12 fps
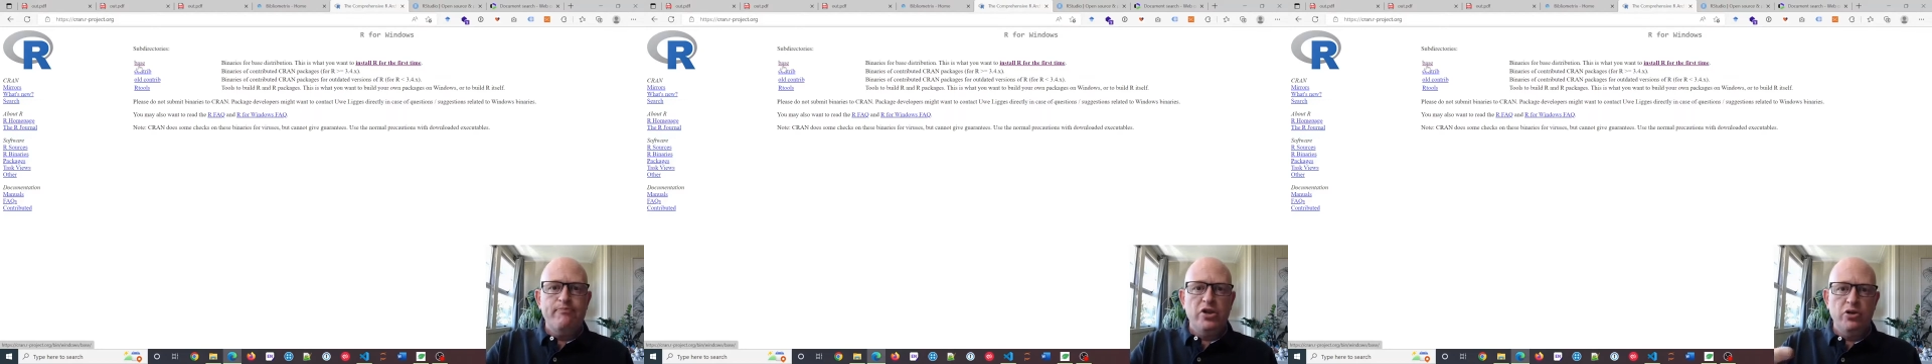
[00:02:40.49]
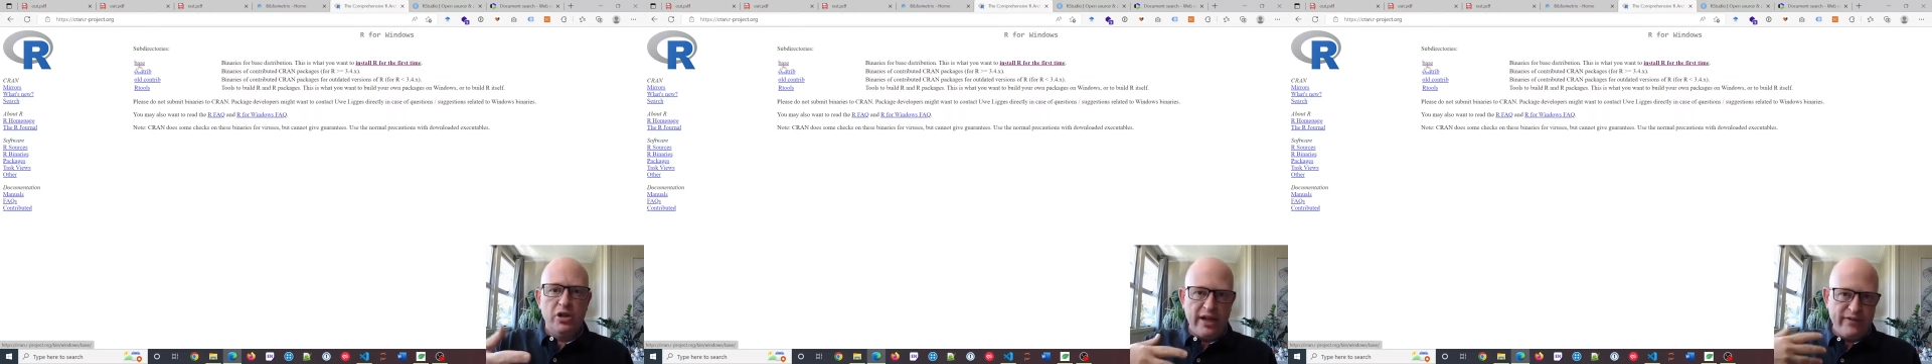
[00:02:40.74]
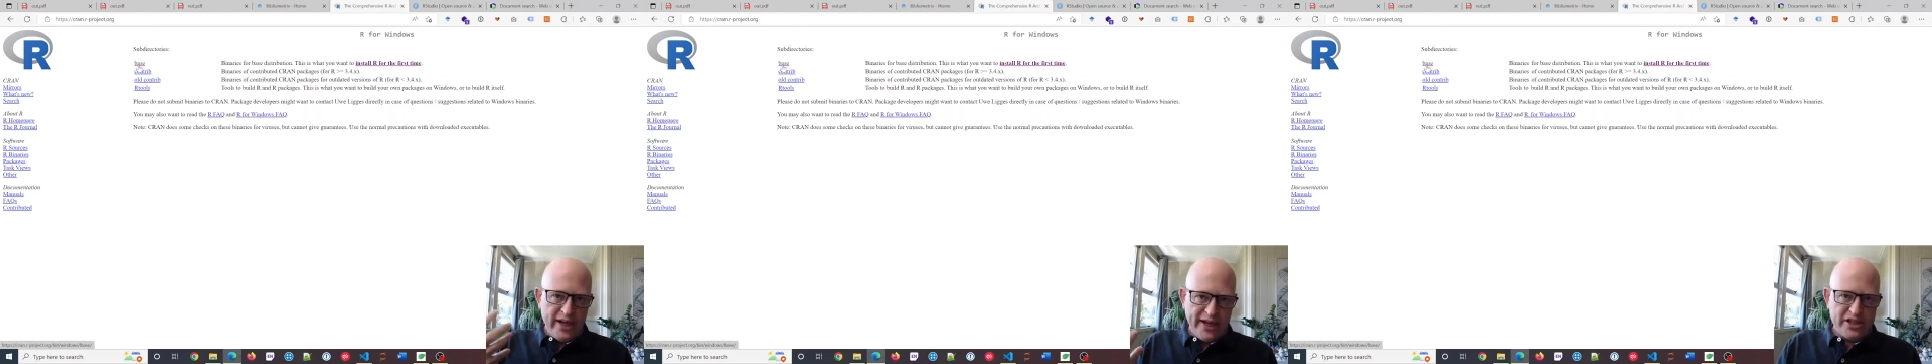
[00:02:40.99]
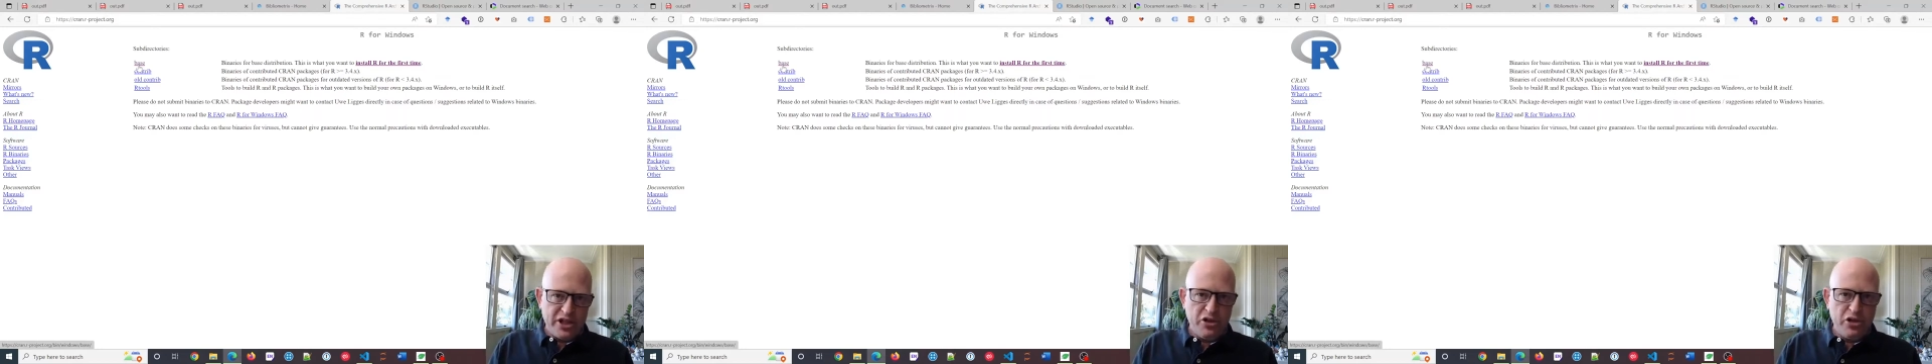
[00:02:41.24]
you'll have an
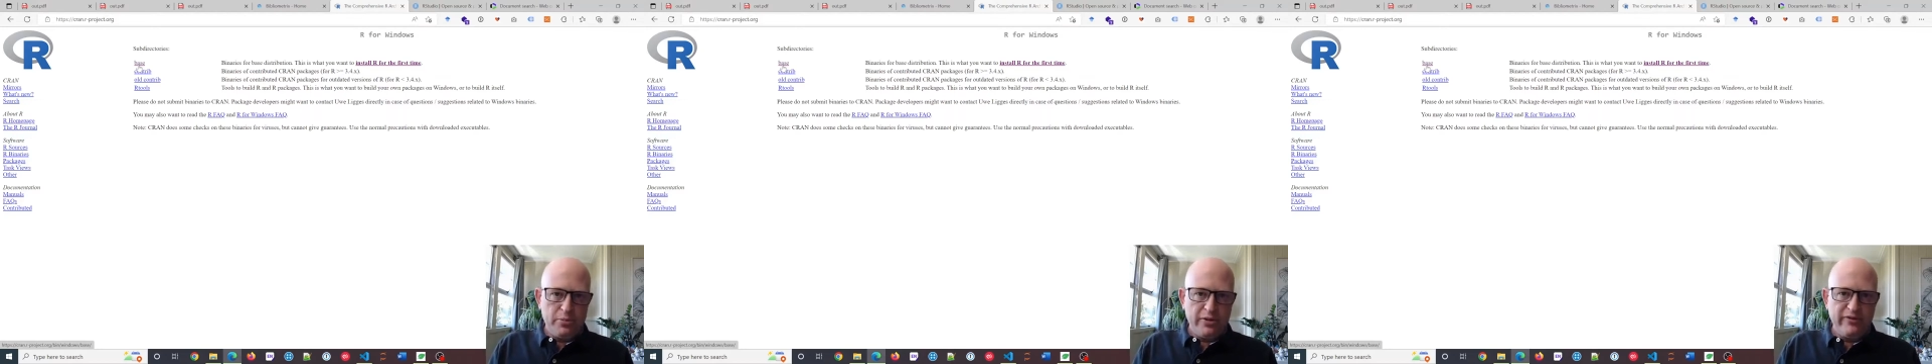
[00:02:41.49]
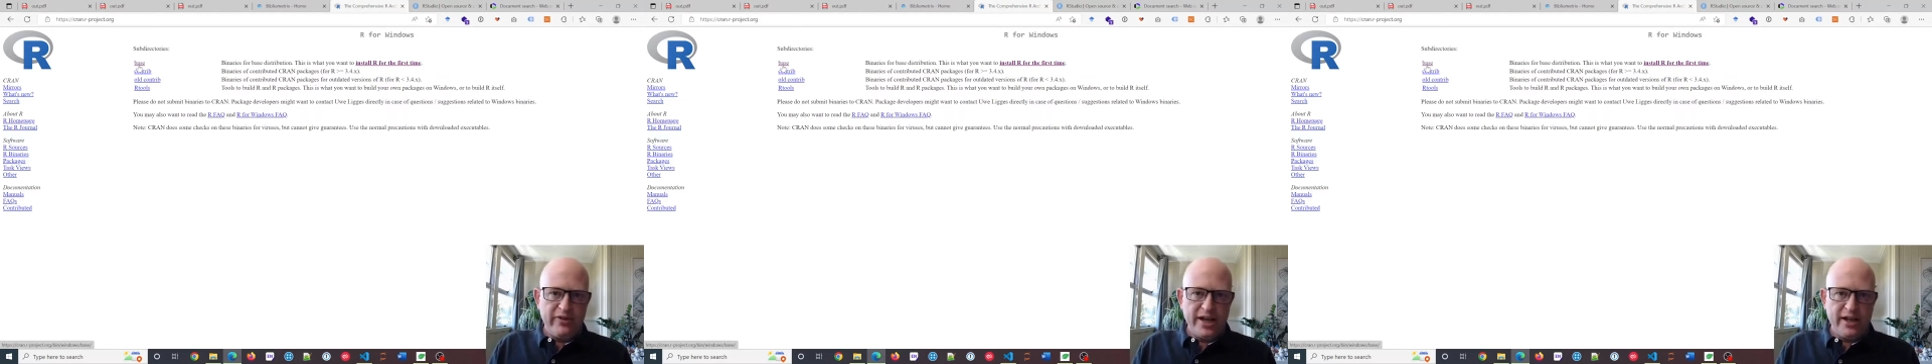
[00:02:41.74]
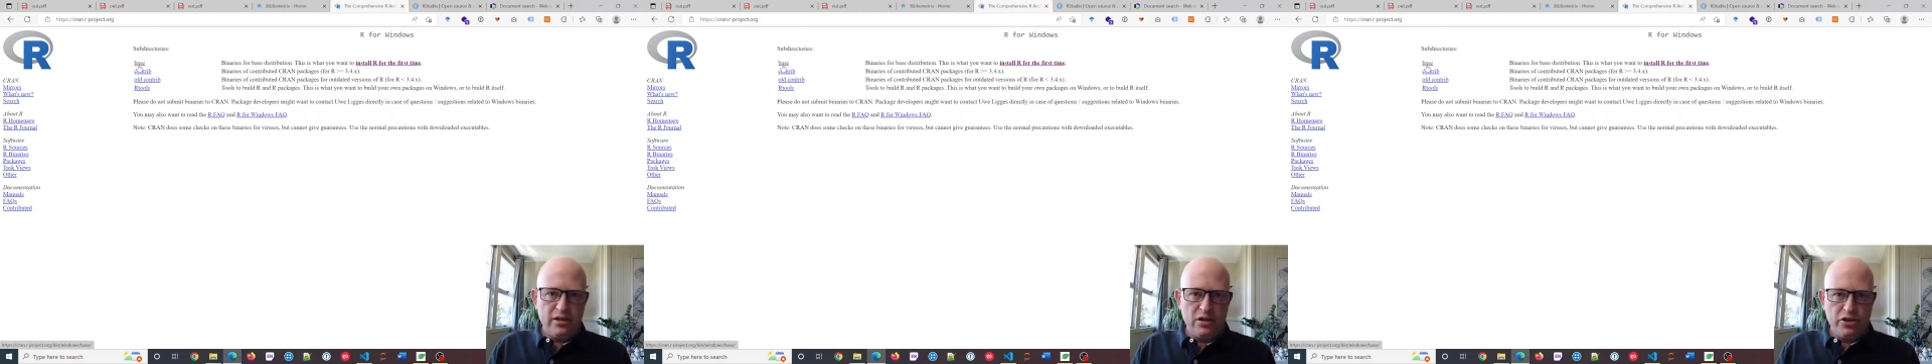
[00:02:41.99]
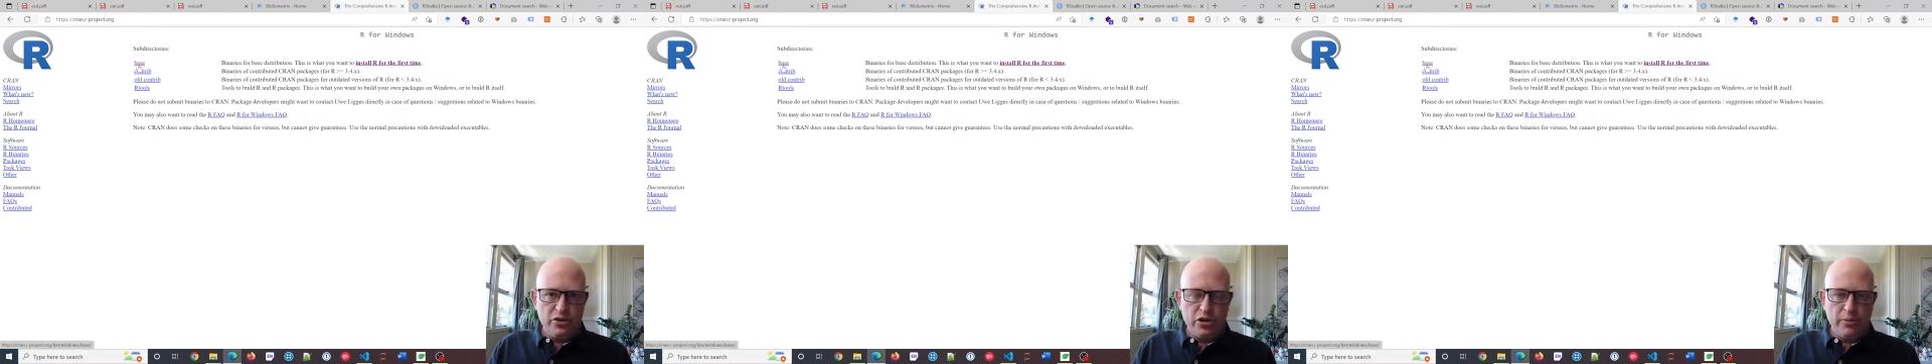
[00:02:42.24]
executable file on
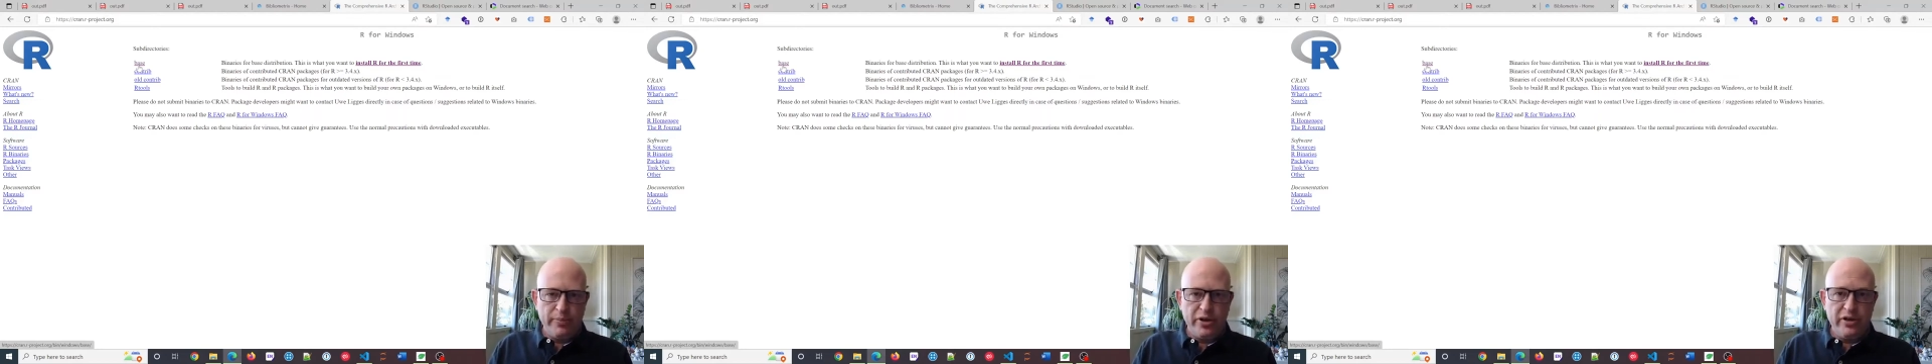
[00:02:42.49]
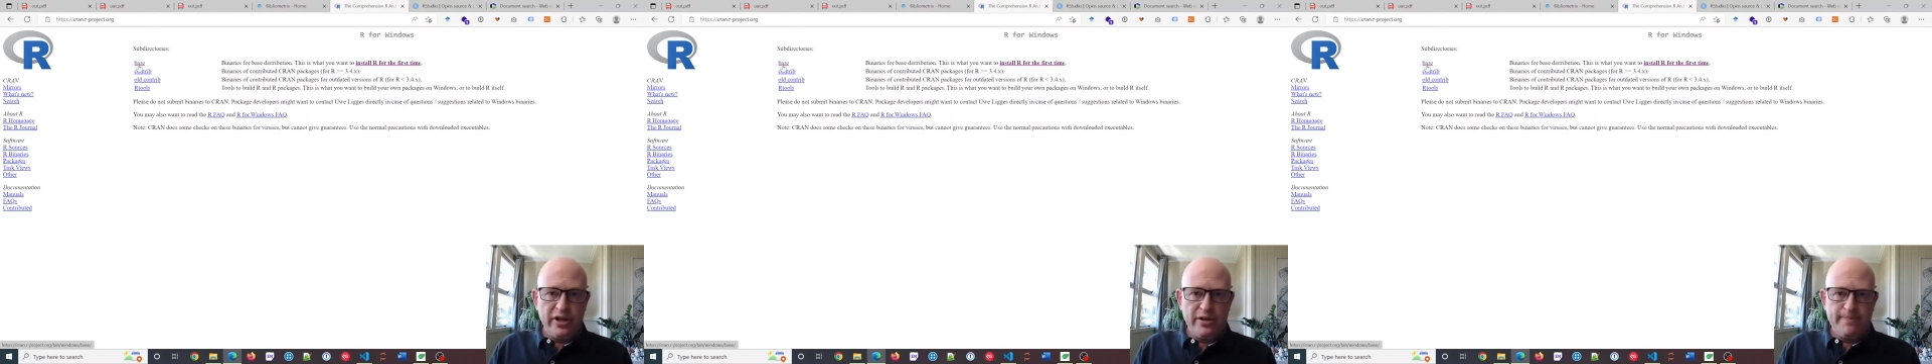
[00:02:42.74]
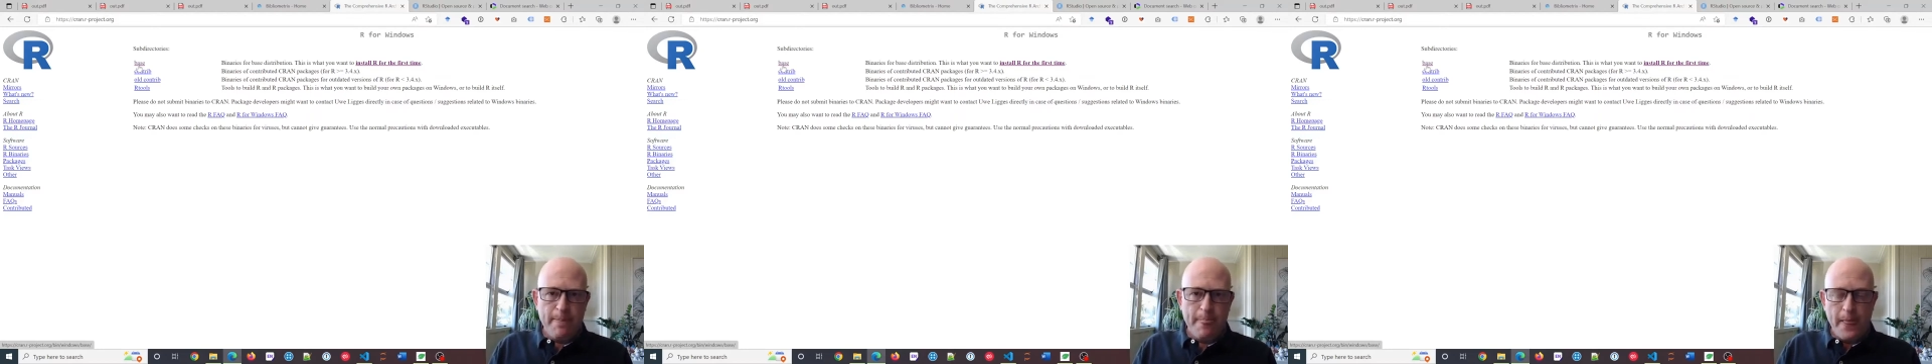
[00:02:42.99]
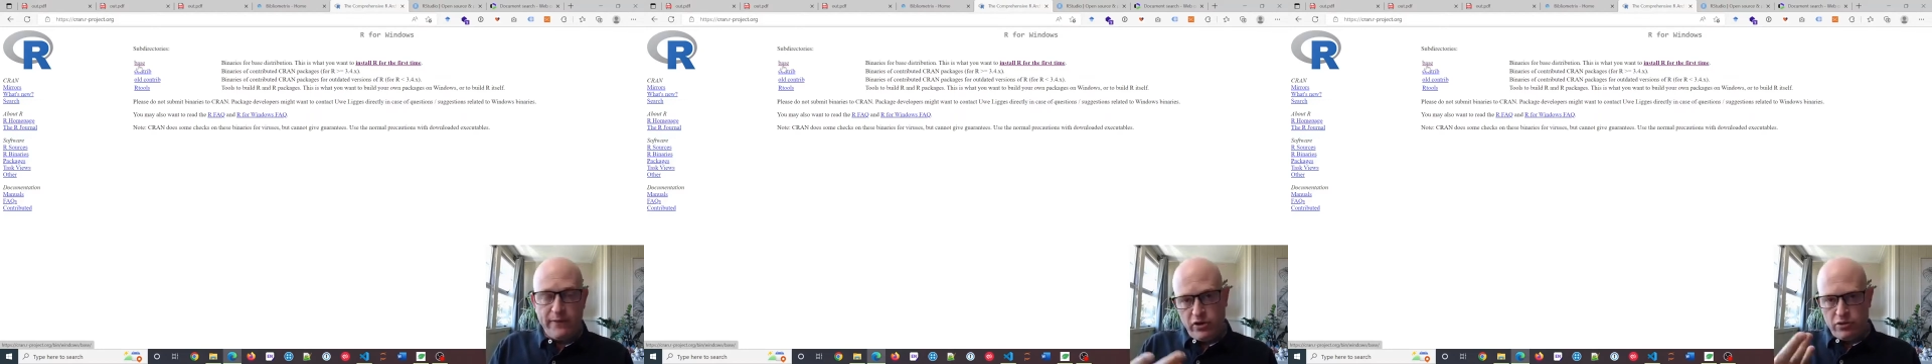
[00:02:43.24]
your computer
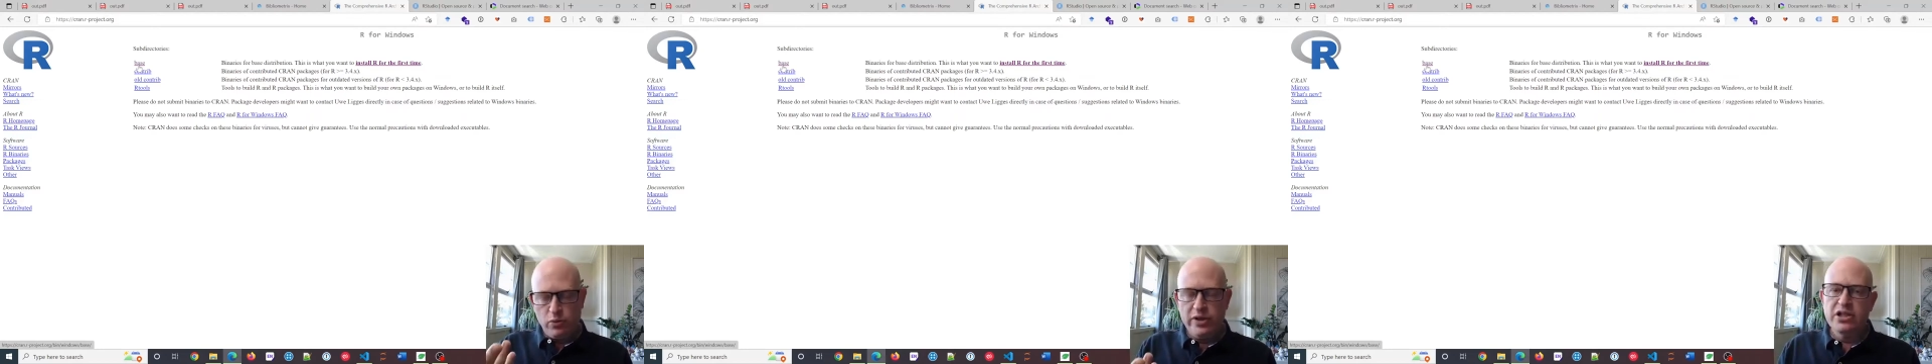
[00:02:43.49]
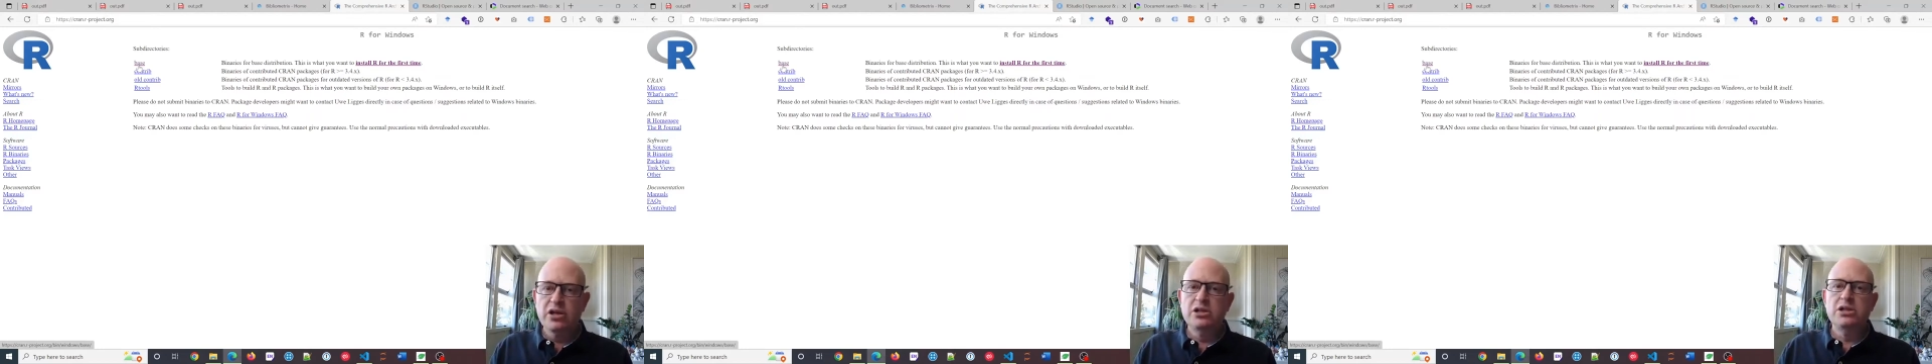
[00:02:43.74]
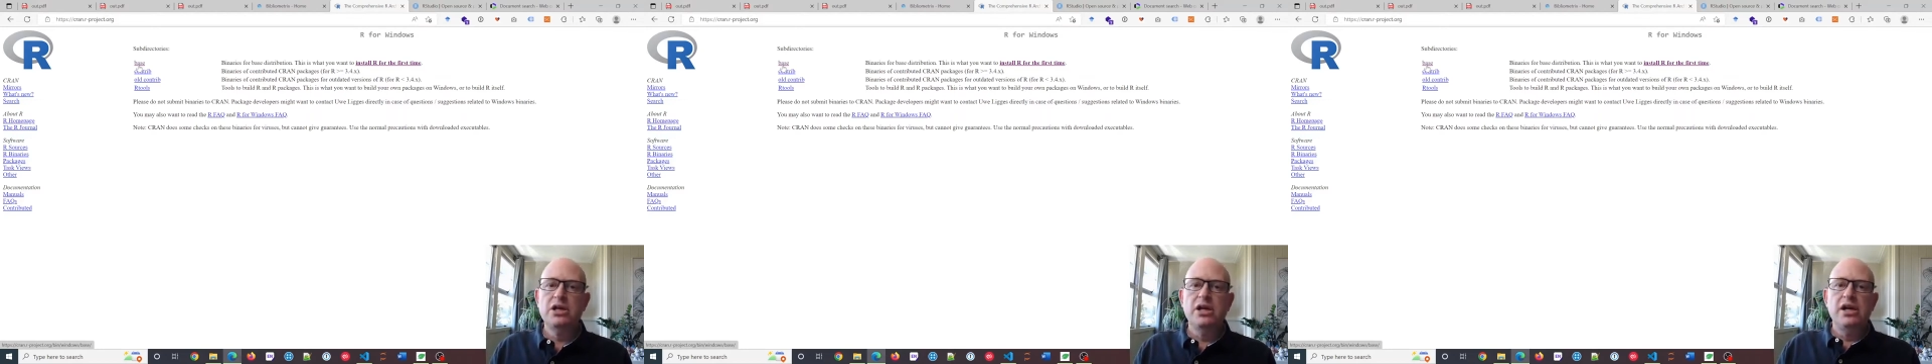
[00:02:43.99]
if you're on Windows,